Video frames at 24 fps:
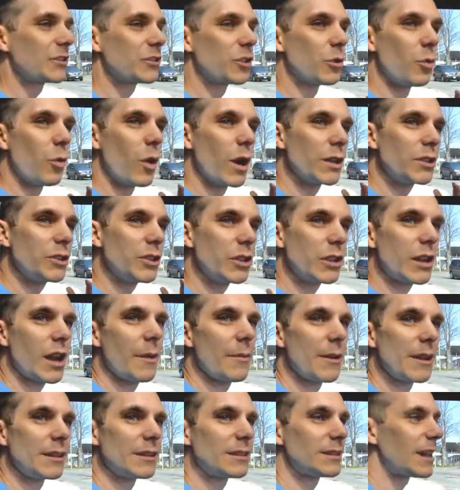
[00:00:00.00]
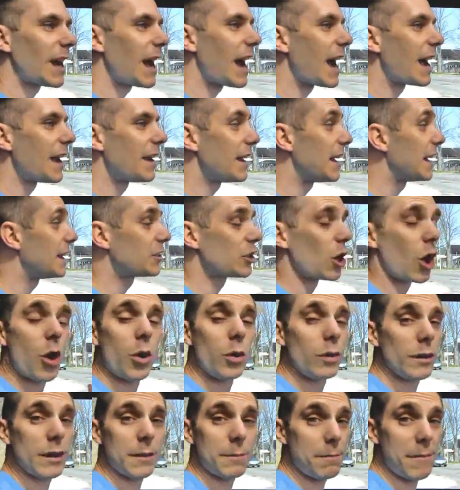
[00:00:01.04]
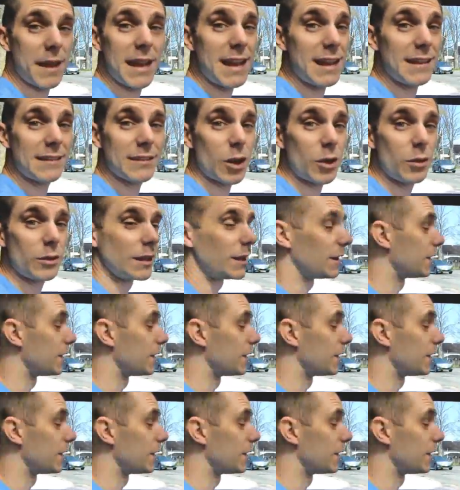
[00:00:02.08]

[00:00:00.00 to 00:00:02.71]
And so once you come inside, it's only minis